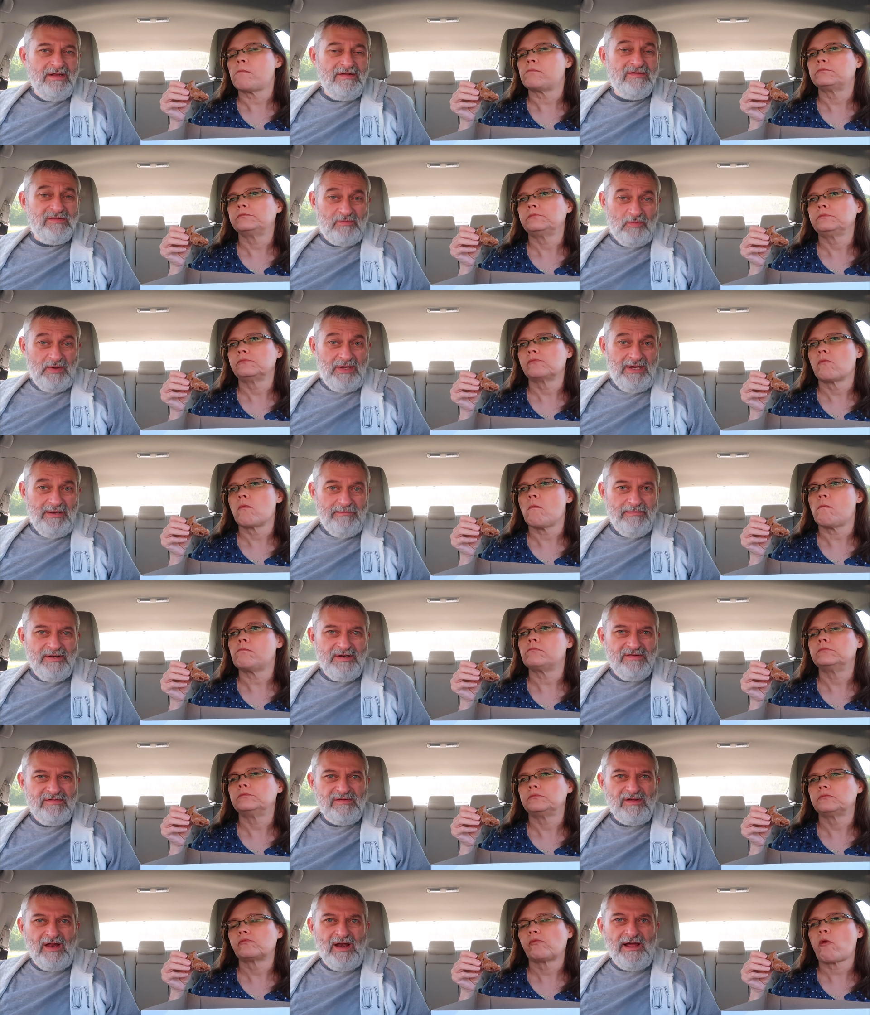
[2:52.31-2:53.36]
Speaker 1: It's sweet, but
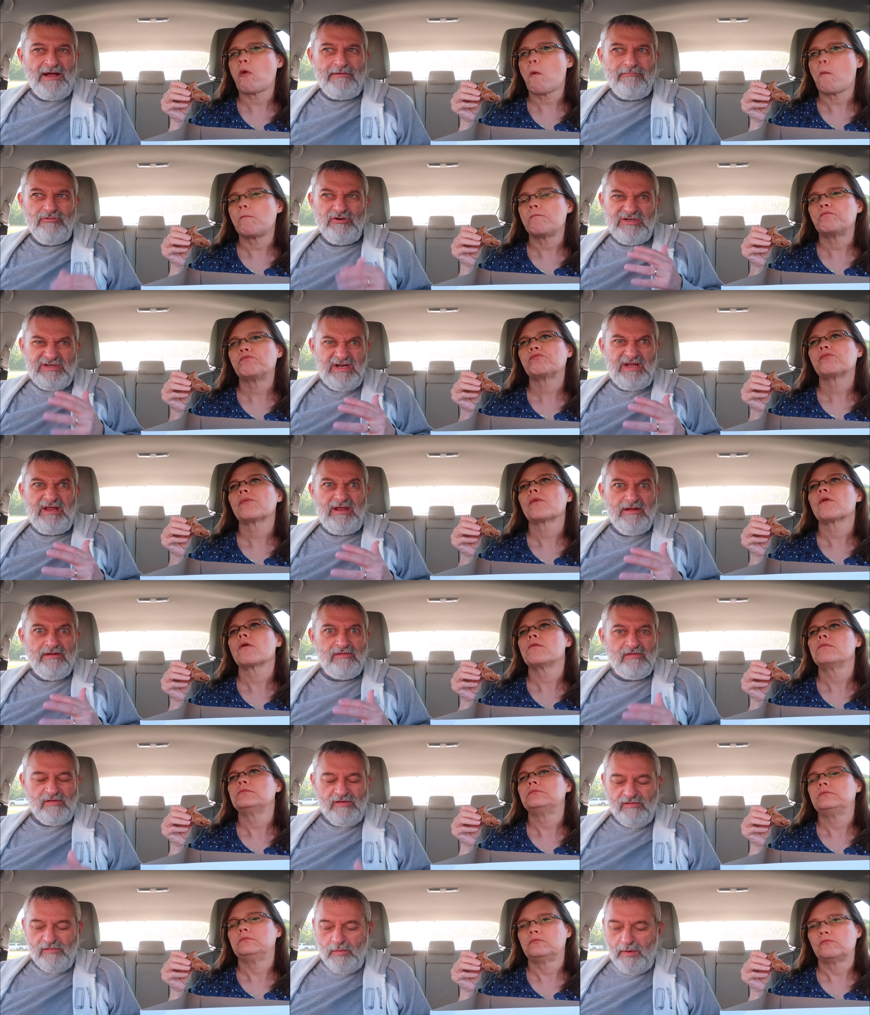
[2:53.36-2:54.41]
it's not like
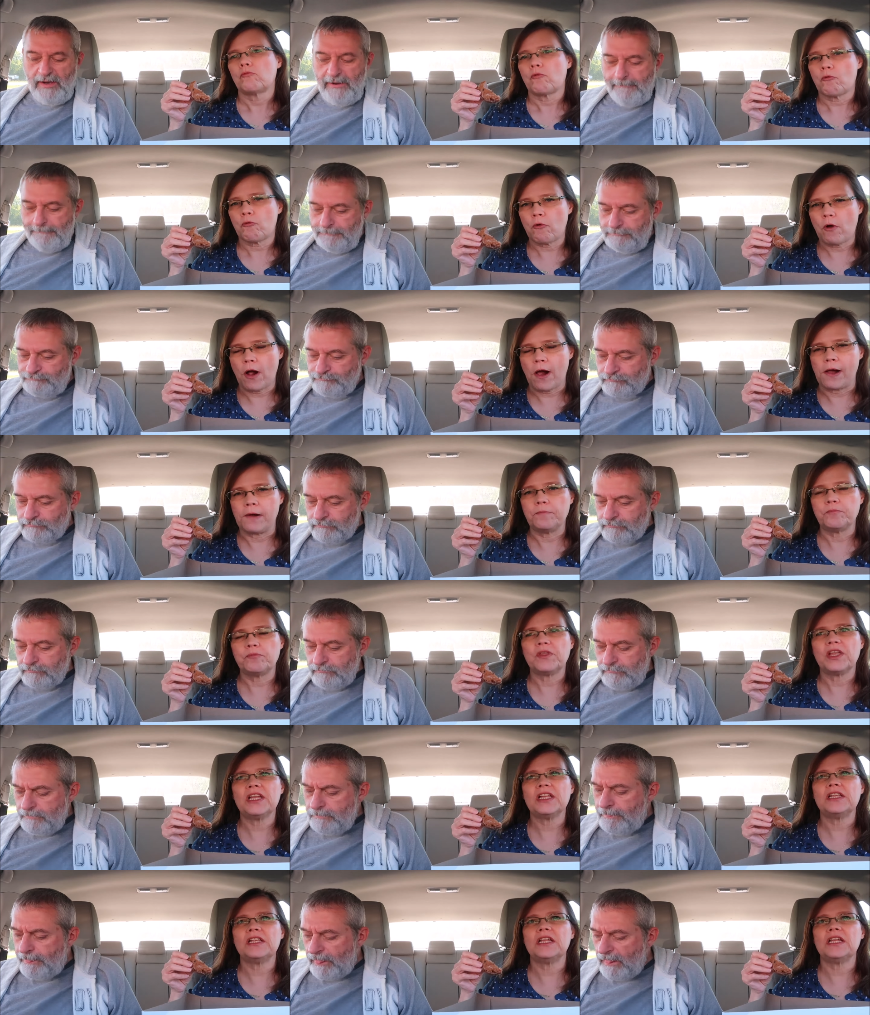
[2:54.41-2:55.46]
ridiculously sweet.
Speaker 2: Right.
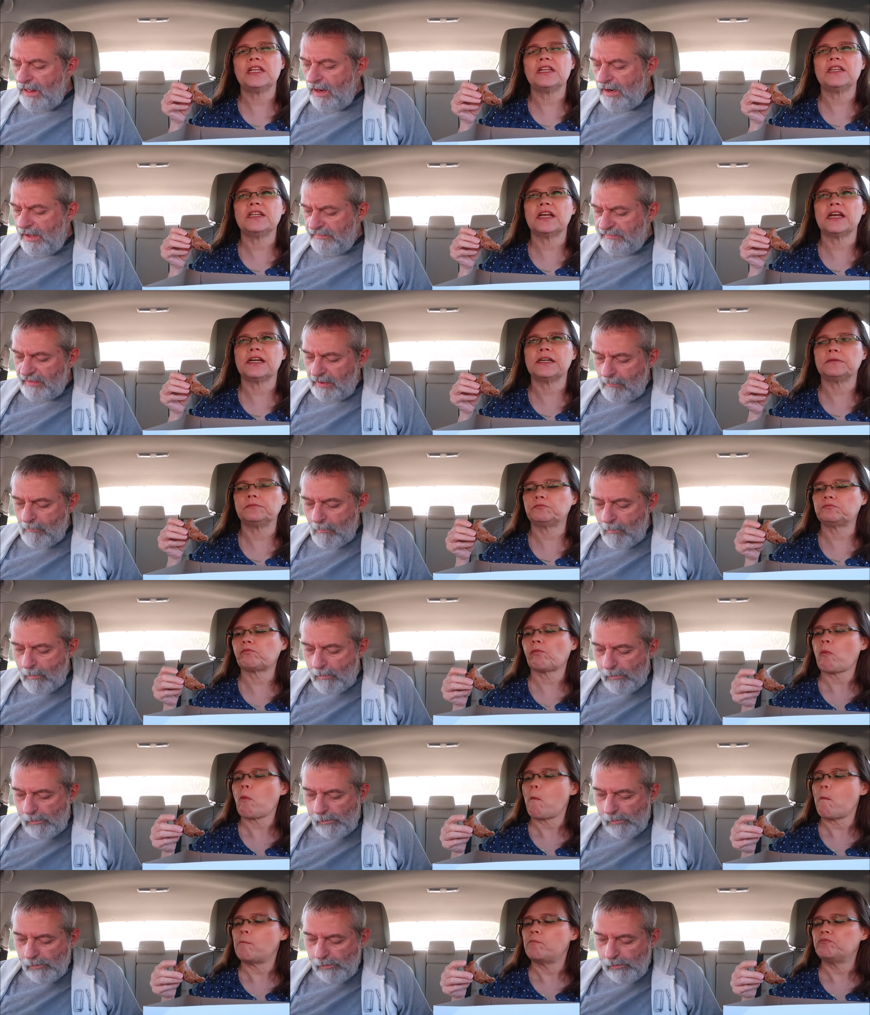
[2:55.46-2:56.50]
It it like um,
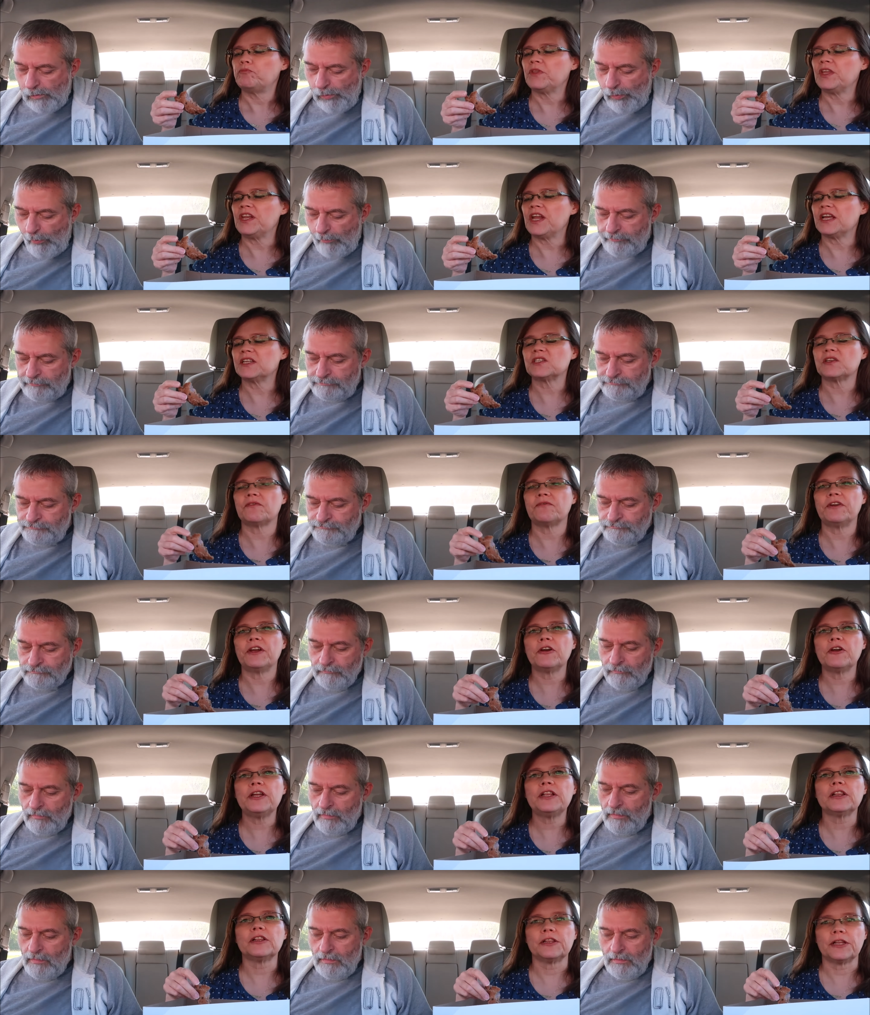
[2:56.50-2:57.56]
it has a
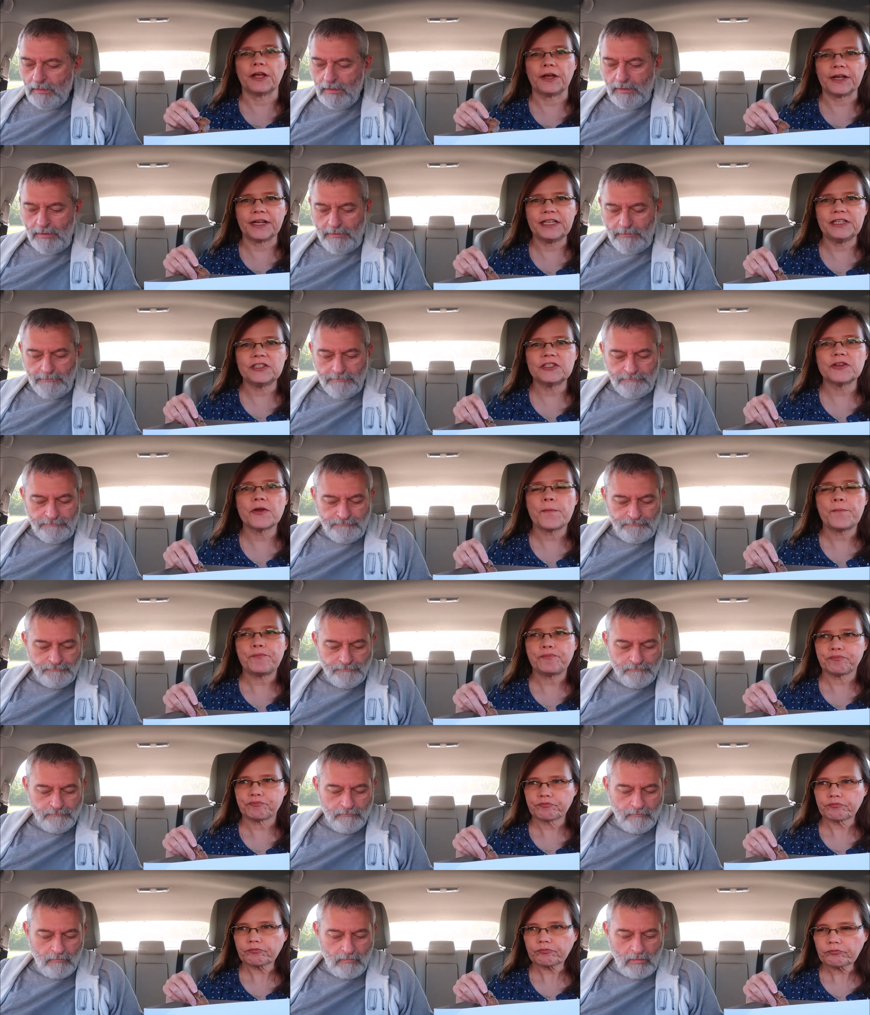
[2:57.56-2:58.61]
very light
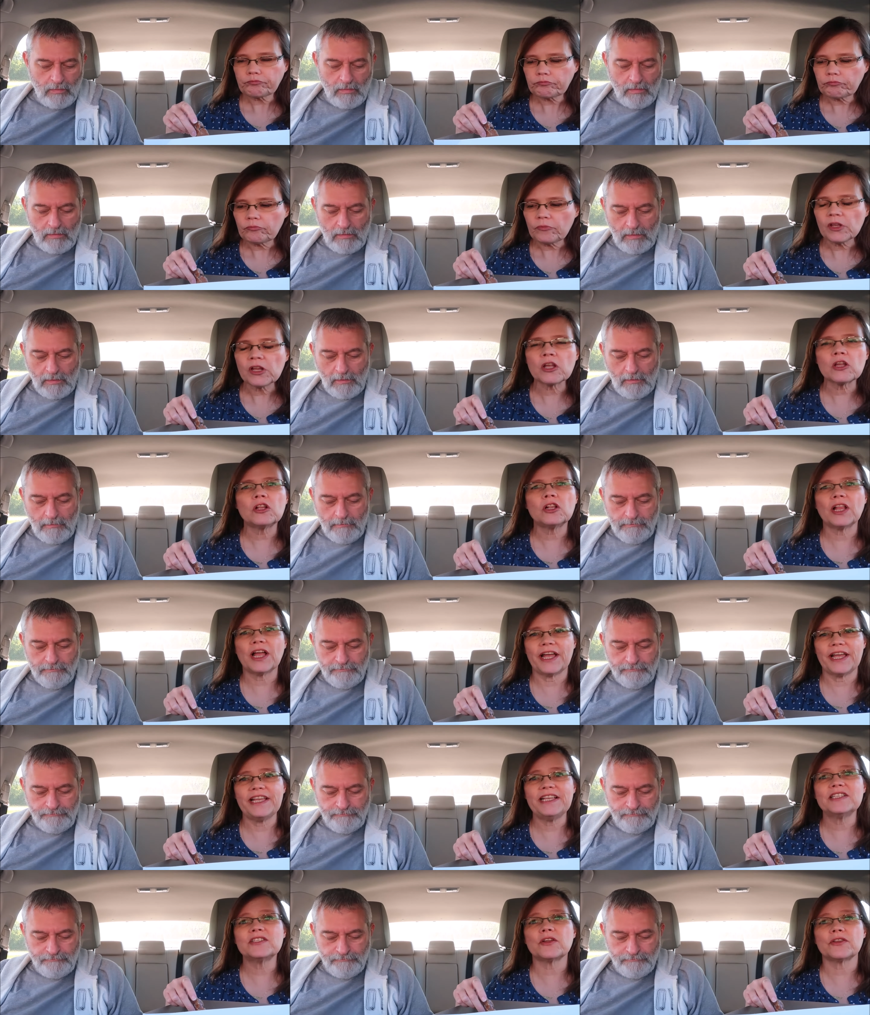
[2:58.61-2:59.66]

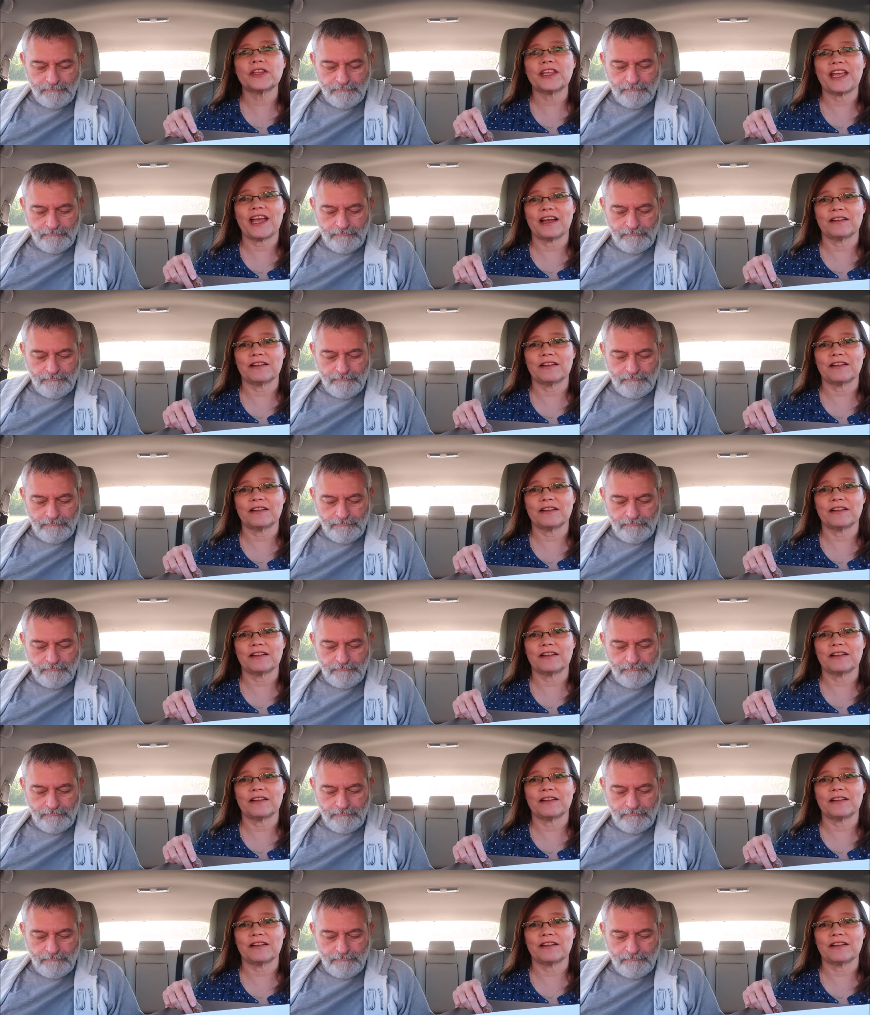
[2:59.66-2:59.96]
glaze on the